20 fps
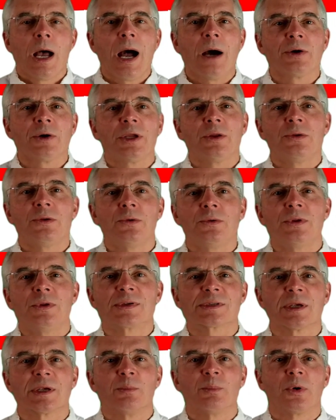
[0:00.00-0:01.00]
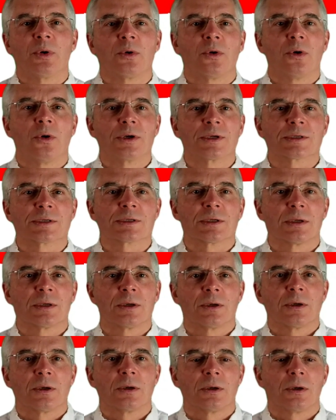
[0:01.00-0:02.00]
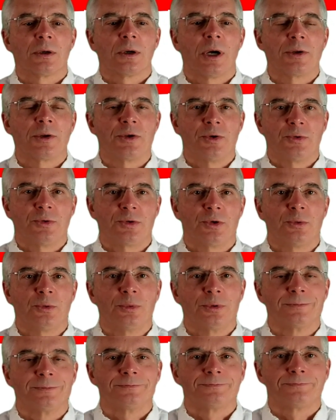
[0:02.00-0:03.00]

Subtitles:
How do you do the simple course on YouTube?